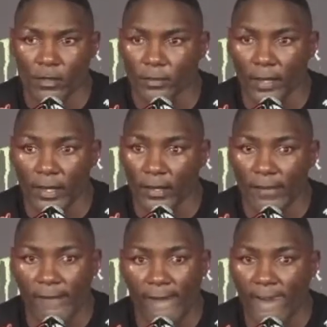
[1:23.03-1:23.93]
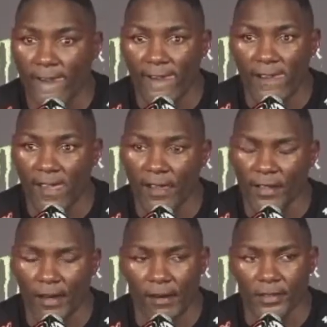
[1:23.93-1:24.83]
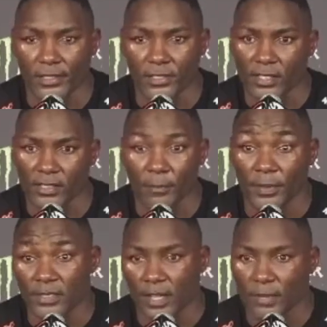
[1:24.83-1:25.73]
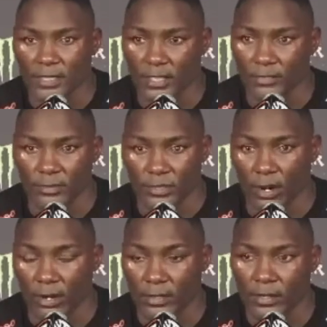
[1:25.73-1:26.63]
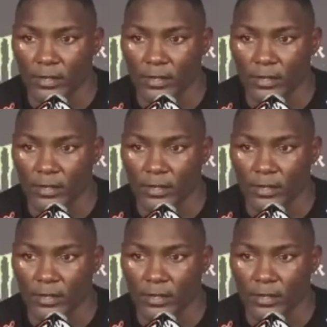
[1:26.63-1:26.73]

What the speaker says: man, yeah, it's just, I'm pissed at myself. I'm sorry.